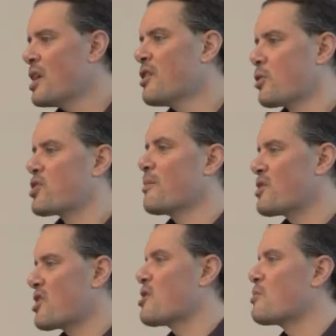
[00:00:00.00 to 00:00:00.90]
Those
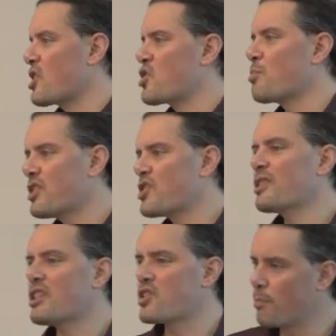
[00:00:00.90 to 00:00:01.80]
subsystems
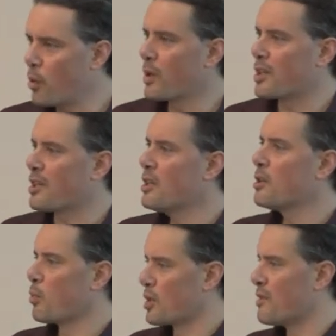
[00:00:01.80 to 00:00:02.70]
explicitly supported
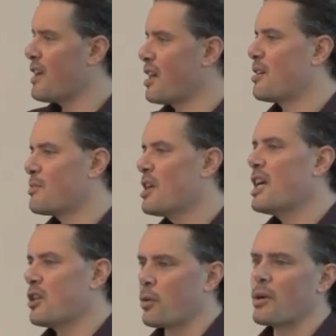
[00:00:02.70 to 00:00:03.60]
were developed
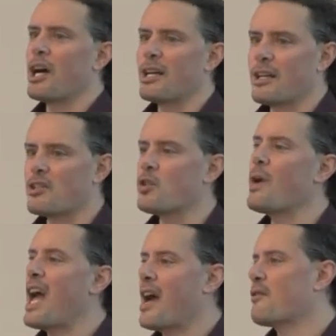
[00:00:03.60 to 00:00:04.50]
to
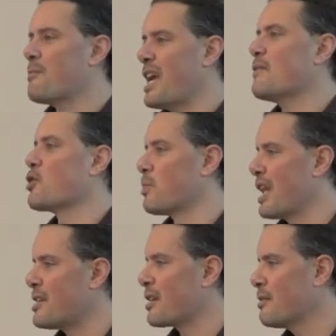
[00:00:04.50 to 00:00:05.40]
have behavior
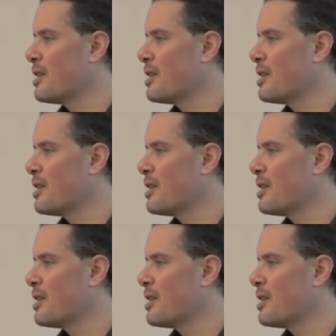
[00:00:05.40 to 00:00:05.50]
blending.